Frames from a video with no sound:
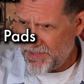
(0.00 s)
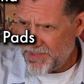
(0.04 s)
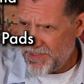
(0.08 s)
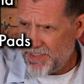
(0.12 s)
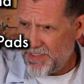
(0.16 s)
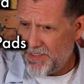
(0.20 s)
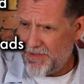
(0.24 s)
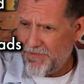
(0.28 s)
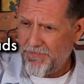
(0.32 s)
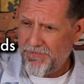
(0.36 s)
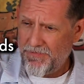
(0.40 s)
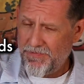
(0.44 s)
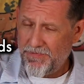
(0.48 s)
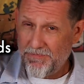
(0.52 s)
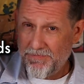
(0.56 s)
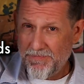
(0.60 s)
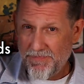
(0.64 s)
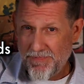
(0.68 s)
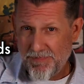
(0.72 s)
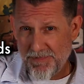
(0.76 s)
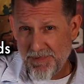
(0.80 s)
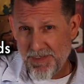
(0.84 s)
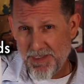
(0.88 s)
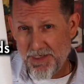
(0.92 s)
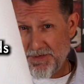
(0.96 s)
and then if
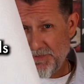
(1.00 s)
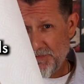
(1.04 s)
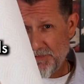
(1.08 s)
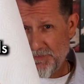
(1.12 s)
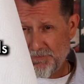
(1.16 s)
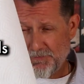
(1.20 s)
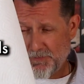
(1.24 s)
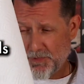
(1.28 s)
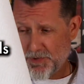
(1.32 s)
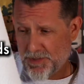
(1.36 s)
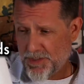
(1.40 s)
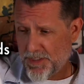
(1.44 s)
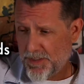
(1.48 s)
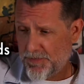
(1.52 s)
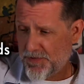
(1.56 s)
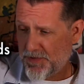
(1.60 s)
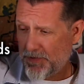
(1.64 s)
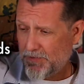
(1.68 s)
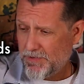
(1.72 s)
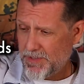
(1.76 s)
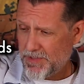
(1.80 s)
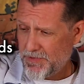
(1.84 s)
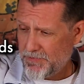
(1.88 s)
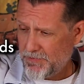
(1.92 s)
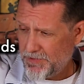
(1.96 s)
worst comes to
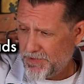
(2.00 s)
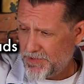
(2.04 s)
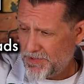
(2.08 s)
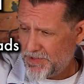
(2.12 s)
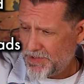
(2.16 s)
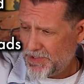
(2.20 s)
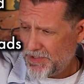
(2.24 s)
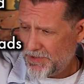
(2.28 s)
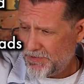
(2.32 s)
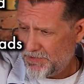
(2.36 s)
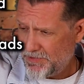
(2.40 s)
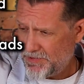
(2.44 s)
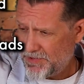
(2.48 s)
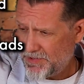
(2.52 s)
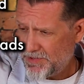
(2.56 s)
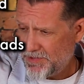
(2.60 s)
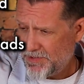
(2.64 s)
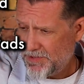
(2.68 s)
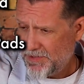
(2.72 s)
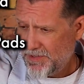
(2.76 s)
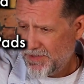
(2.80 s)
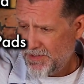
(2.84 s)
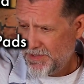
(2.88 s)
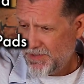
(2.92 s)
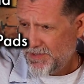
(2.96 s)
worst, we'll just use.
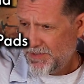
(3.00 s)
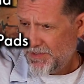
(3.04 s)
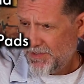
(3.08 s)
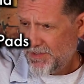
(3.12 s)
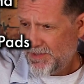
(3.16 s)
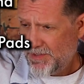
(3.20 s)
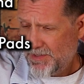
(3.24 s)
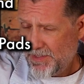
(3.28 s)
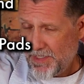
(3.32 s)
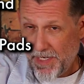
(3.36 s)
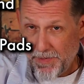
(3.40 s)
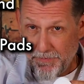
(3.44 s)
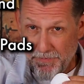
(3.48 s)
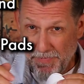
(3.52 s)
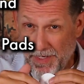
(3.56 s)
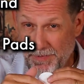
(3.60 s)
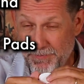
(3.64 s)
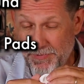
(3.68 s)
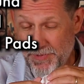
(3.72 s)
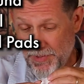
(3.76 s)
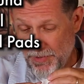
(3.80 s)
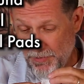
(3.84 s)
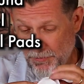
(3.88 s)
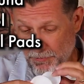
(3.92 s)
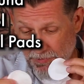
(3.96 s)
I'm
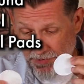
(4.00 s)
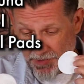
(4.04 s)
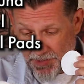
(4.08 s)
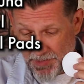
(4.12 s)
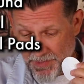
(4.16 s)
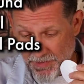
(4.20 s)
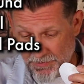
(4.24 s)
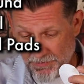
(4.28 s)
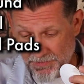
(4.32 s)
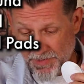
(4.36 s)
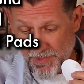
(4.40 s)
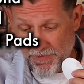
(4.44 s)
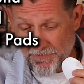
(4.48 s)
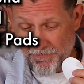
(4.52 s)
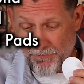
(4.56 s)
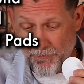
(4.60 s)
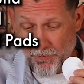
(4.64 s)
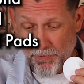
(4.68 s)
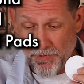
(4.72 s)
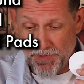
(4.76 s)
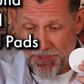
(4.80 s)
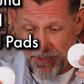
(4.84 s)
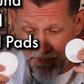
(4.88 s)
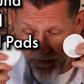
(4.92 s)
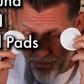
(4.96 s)
sure we're going to use all
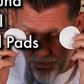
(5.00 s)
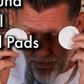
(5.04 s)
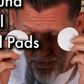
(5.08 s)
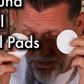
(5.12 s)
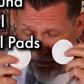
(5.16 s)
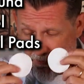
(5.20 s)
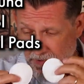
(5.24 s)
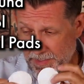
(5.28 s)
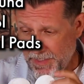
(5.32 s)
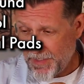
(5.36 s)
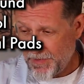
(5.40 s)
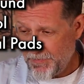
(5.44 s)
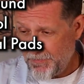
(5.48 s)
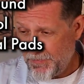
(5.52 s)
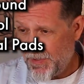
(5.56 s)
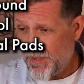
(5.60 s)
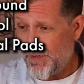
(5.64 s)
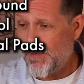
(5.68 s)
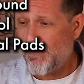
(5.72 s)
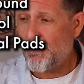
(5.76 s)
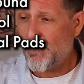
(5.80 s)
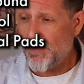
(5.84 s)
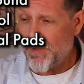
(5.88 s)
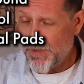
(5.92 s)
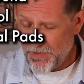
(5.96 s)
4 of these real quick,
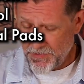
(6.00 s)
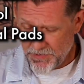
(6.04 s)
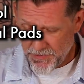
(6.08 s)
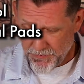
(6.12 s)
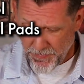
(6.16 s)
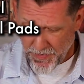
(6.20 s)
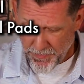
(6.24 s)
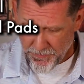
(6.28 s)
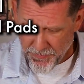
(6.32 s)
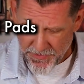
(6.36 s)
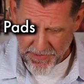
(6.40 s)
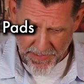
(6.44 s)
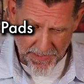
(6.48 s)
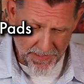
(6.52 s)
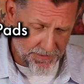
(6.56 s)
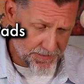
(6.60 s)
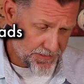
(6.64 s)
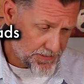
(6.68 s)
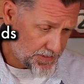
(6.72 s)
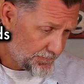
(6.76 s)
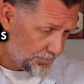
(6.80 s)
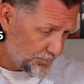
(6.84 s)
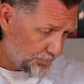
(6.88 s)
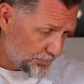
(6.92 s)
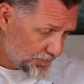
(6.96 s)
but we'll use paper
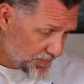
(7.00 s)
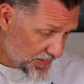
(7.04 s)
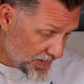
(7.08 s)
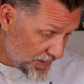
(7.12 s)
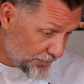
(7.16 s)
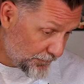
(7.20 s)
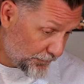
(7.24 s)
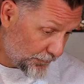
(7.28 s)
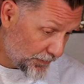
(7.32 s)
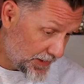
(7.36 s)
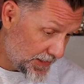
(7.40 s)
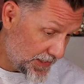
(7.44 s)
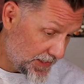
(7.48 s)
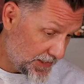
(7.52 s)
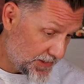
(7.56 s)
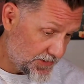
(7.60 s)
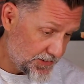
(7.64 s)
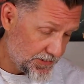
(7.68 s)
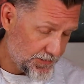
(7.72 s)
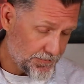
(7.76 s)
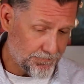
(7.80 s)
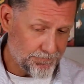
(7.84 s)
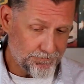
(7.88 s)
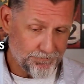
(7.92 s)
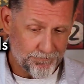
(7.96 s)
towels if we need to.
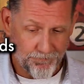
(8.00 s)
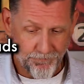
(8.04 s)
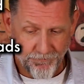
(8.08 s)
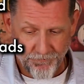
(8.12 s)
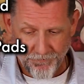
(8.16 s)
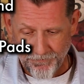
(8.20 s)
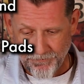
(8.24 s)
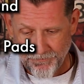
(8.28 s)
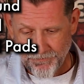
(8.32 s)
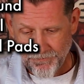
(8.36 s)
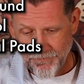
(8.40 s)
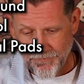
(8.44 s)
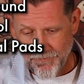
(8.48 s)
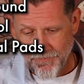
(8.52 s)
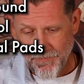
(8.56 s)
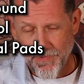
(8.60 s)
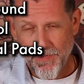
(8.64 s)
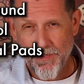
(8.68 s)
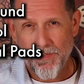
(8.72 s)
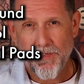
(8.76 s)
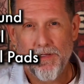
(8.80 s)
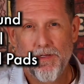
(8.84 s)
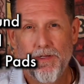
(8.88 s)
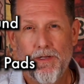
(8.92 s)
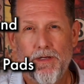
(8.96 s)

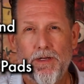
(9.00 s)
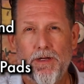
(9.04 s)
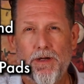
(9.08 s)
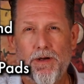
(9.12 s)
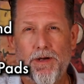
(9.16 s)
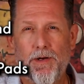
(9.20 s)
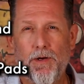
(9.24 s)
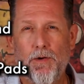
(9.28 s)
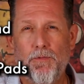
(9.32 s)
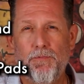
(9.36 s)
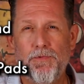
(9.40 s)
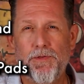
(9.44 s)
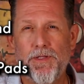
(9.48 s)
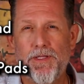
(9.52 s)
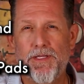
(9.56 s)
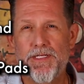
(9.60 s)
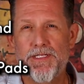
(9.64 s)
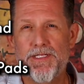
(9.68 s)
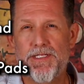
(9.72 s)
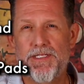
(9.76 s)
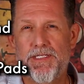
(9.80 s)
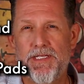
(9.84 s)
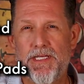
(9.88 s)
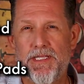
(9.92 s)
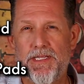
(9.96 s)
All right. Hopefully
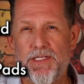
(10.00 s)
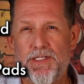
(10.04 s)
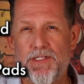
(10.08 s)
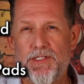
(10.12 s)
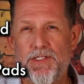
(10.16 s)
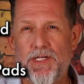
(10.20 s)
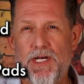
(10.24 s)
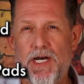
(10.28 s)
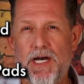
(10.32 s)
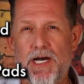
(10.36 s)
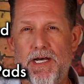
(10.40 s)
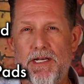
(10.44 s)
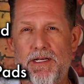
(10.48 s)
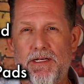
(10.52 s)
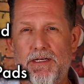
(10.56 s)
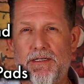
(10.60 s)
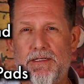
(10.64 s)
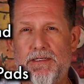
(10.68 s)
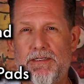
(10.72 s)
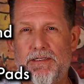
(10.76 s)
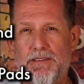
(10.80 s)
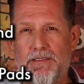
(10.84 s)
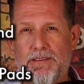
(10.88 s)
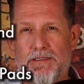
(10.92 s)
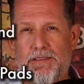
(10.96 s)
this is in the shot.
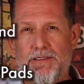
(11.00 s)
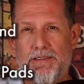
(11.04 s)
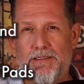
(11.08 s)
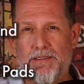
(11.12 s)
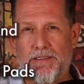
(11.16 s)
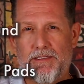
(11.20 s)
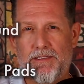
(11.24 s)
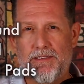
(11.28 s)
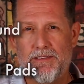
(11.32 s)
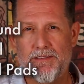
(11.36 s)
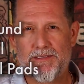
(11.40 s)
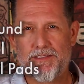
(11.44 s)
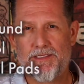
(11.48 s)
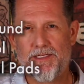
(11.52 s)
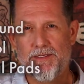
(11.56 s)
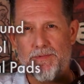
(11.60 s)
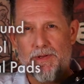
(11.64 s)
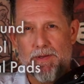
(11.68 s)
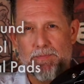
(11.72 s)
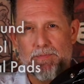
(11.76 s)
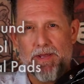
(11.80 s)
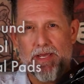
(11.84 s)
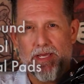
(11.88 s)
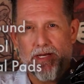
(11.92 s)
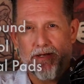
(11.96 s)
It's going to be
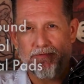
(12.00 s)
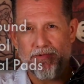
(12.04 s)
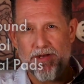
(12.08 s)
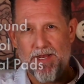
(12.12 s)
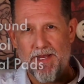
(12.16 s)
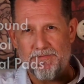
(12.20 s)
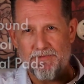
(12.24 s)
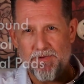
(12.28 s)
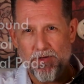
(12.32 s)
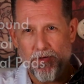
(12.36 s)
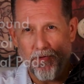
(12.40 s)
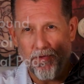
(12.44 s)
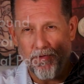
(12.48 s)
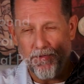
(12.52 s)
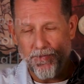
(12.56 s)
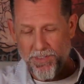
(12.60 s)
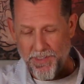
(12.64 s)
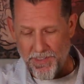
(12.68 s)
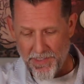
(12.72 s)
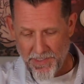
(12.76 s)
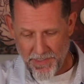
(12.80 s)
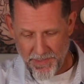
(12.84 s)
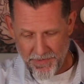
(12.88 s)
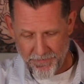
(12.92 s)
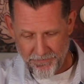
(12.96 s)
a pain if I have to hold
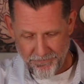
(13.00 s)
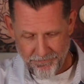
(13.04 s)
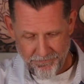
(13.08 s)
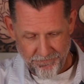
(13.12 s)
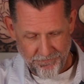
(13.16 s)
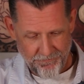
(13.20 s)
it up,